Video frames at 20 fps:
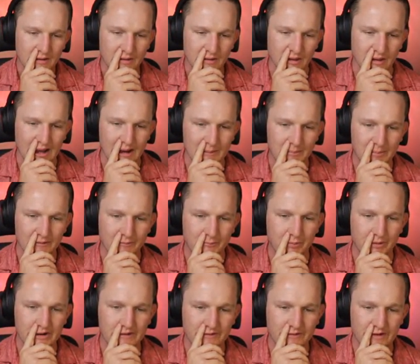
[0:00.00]
The couple of
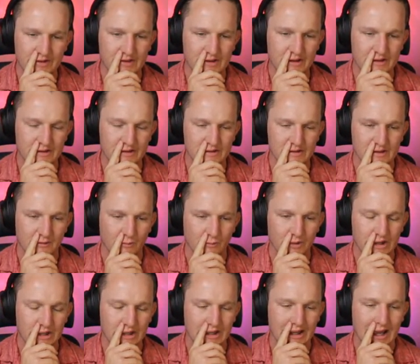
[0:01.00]
previous seasons that
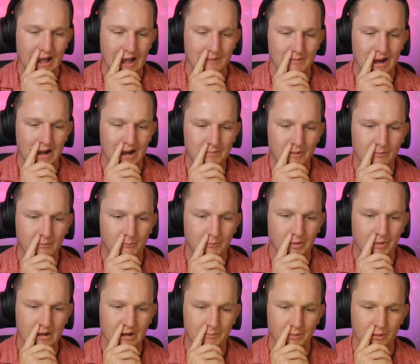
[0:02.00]
we came up,
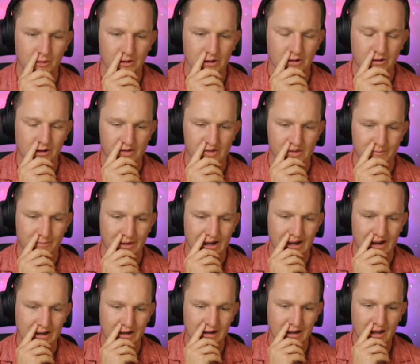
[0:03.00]
big ball across the
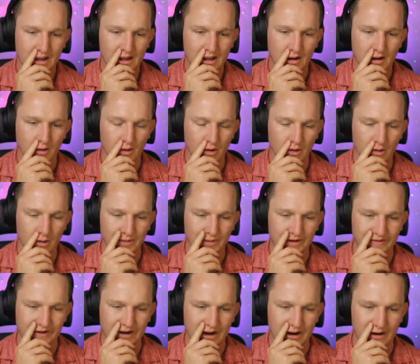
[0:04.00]
back, all bit
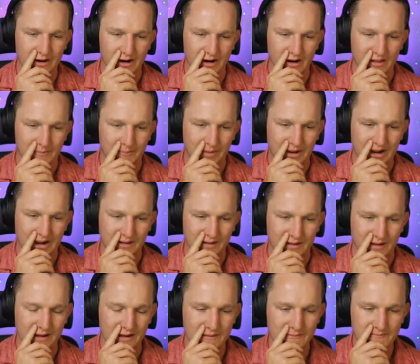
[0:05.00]
of an error at the back
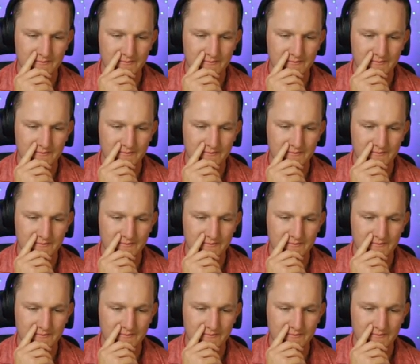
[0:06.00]
there,